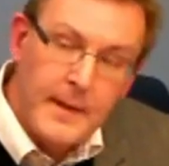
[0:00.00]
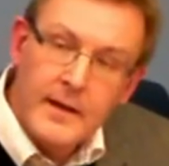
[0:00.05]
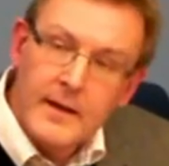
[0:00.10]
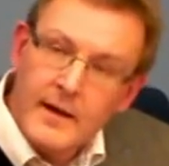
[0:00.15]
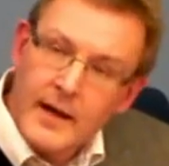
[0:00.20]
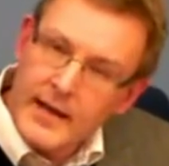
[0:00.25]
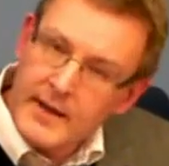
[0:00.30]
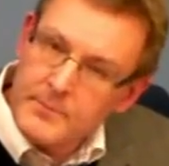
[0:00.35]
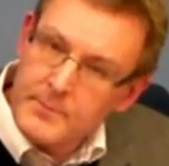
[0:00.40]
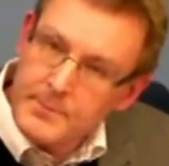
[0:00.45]

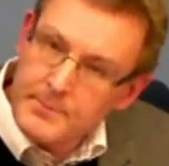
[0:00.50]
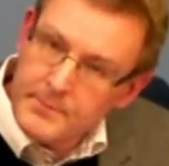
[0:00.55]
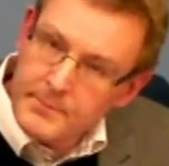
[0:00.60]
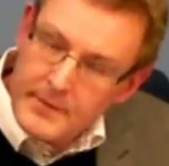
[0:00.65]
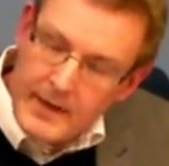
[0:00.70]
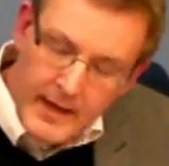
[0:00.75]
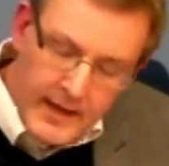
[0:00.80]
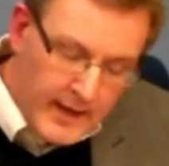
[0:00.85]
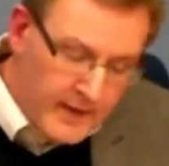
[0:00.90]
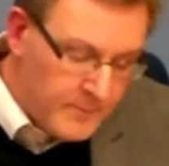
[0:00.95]

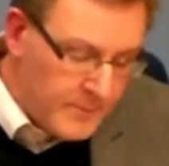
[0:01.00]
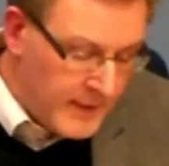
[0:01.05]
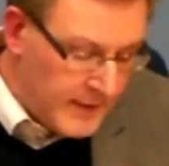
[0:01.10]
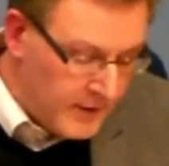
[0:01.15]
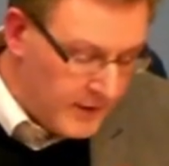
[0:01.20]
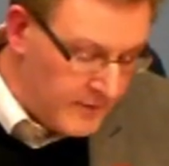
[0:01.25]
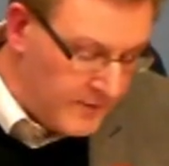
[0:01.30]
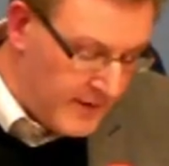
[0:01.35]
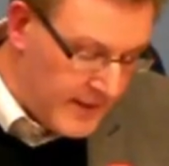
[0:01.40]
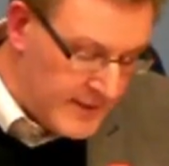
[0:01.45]
I have been
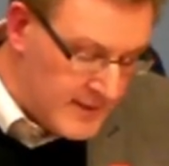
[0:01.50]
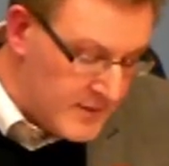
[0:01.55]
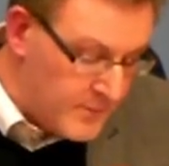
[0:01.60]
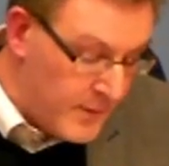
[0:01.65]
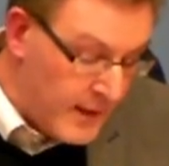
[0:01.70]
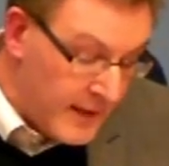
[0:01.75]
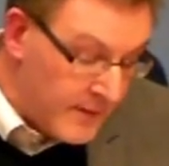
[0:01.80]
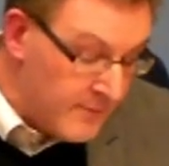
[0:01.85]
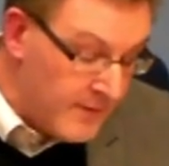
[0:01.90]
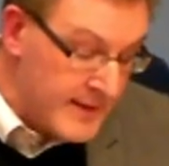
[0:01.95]
convinced by
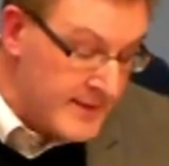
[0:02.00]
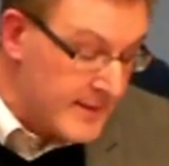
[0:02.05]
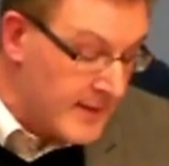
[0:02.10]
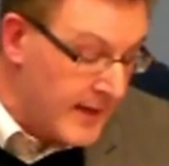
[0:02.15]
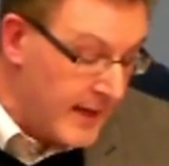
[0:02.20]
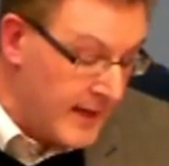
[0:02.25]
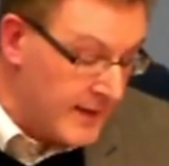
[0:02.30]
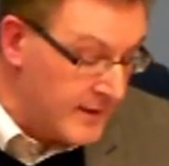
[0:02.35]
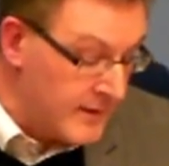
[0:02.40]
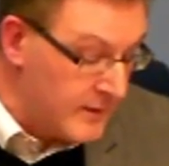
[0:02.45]

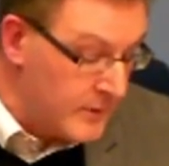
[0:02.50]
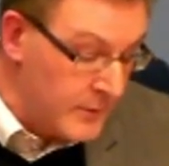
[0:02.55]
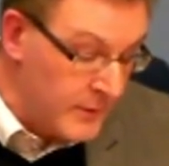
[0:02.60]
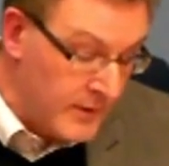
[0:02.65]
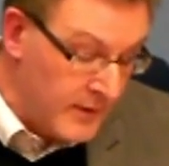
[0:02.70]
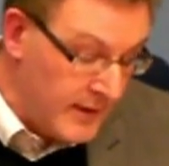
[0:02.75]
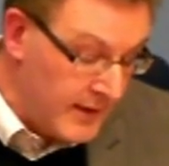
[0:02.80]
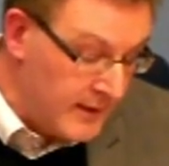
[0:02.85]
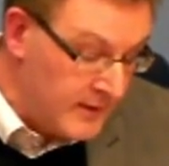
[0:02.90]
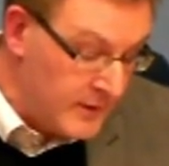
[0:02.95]
investigating
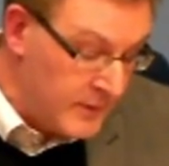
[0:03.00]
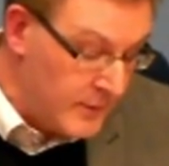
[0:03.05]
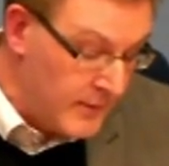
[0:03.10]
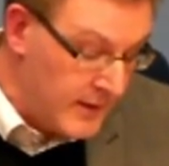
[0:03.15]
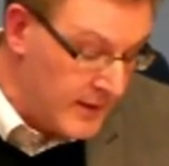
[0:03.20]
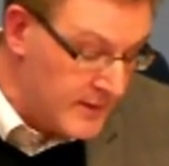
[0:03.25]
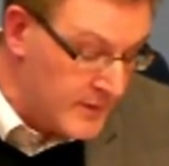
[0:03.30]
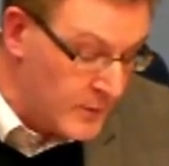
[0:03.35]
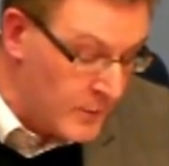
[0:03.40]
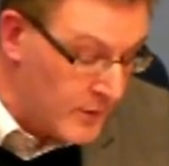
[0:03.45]
into the
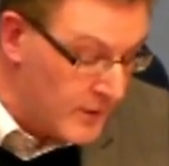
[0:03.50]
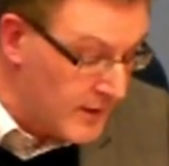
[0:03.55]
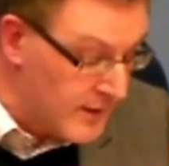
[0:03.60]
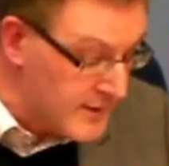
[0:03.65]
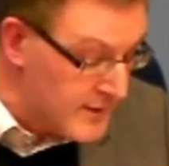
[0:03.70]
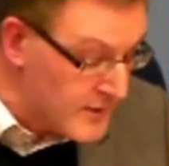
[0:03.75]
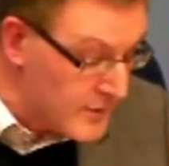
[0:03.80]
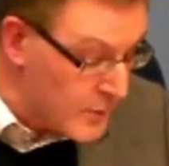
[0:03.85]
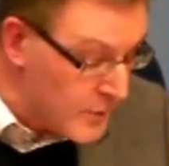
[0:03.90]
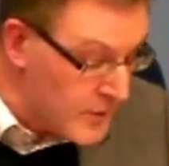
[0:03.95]
historical
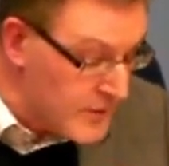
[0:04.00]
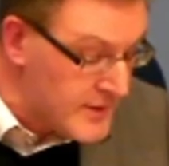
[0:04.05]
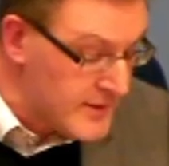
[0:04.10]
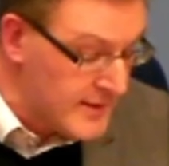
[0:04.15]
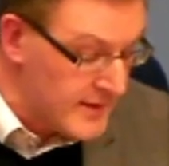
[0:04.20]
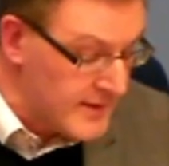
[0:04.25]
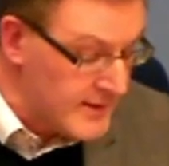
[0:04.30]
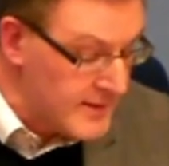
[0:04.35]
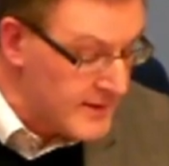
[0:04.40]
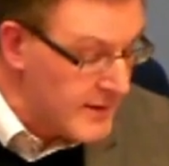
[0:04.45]

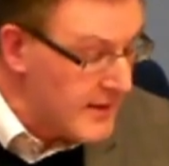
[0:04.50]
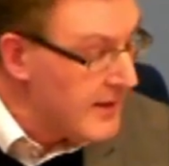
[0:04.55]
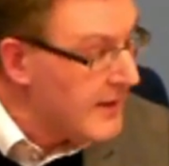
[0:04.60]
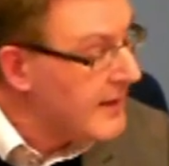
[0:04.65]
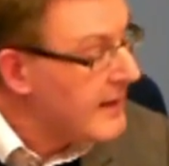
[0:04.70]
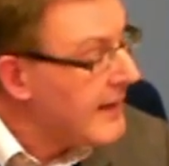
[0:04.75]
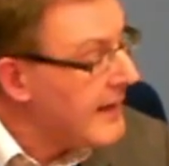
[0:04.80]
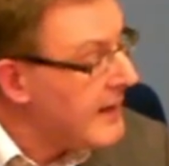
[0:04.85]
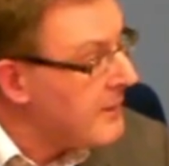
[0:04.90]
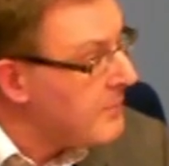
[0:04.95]
sources
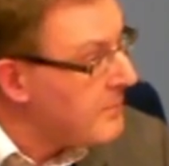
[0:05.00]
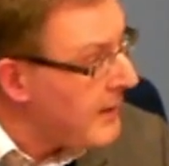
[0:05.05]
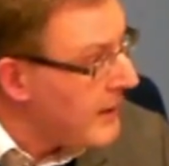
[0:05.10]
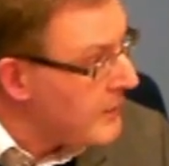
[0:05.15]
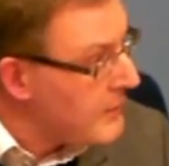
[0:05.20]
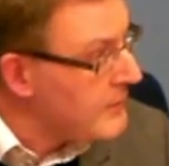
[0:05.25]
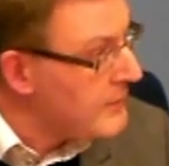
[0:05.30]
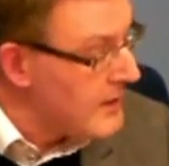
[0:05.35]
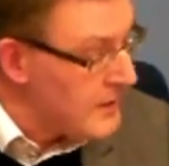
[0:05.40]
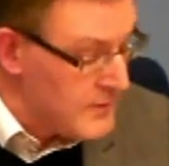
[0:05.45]

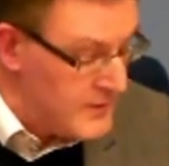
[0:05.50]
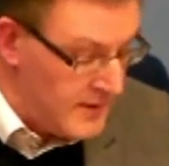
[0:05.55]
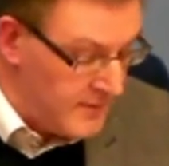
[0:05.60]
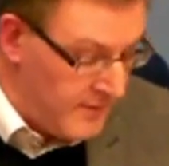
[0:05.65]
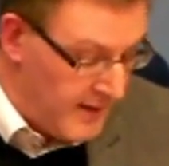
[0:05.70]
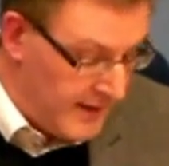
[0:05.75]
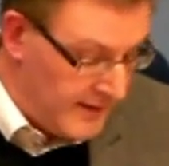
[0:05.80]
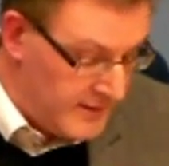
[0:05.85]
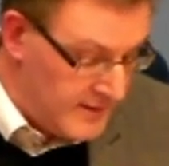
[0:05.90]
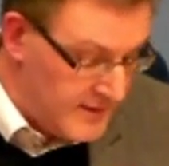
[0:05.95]
about those
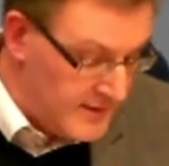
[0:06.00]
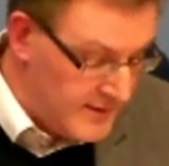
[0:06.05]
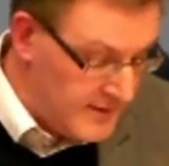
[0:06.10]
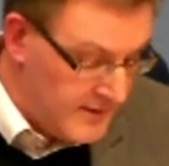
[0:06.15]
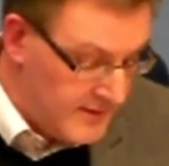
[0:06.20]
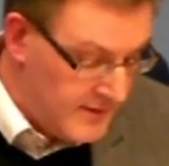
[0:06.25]
events